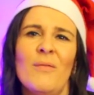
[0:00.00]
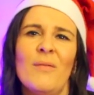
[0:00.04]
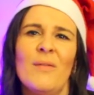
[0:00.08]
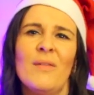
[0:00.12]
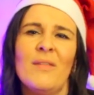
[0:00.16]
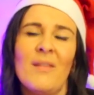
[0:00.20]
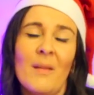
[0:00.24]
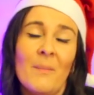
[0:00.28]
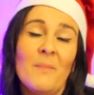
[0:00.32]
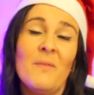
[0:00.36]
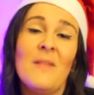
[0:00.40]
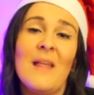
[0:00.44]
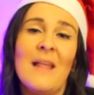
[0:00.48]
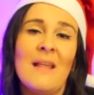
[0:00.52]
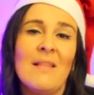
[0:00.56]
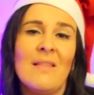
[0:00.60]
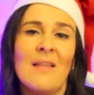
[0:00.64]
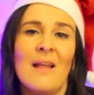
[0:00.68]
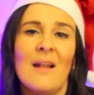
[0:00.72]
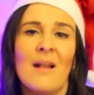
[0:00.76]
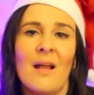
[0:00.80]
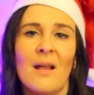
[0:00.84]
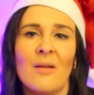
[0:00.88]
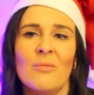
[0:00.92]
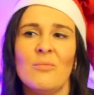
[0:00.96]
something
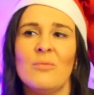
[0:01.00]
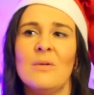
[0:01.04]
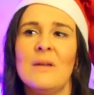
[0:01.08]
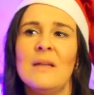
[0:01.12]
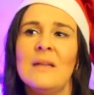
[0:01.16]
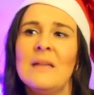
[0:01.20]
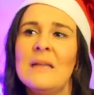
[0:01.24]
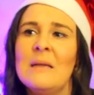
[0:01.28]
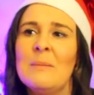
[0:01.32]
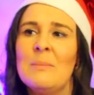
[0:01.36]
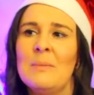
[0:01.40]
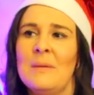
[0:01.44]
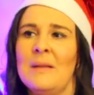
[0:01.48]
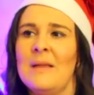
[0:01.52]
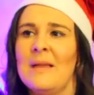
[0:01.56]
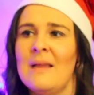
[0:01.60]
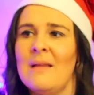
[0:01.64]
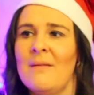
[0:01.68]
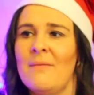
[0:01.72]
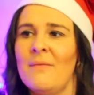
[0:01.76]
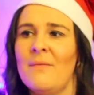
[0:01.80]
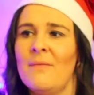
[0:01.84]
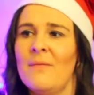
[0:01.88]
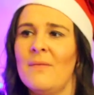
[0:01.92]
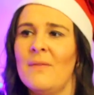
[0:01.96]
that I really
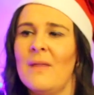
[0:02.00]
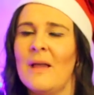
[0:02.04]
believe